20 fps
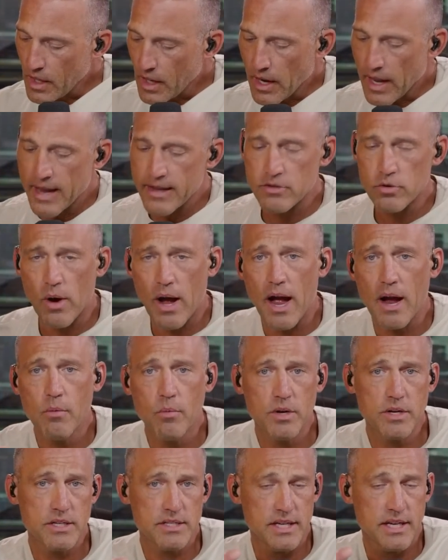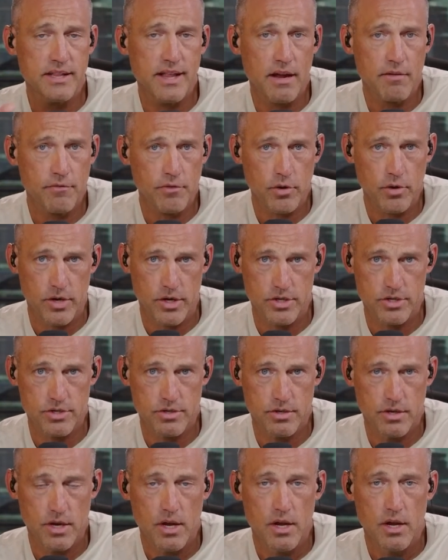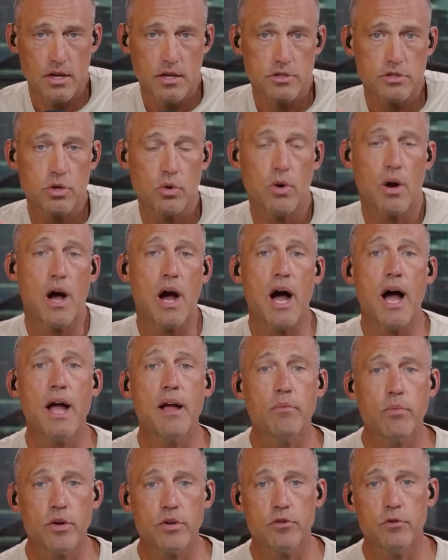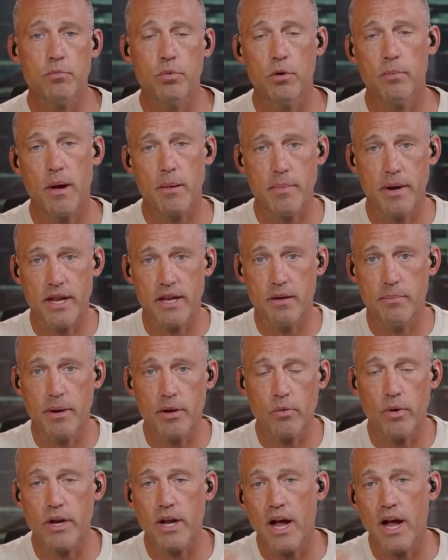And so I want to see that flourish. So I want to put my money into Bitcoin.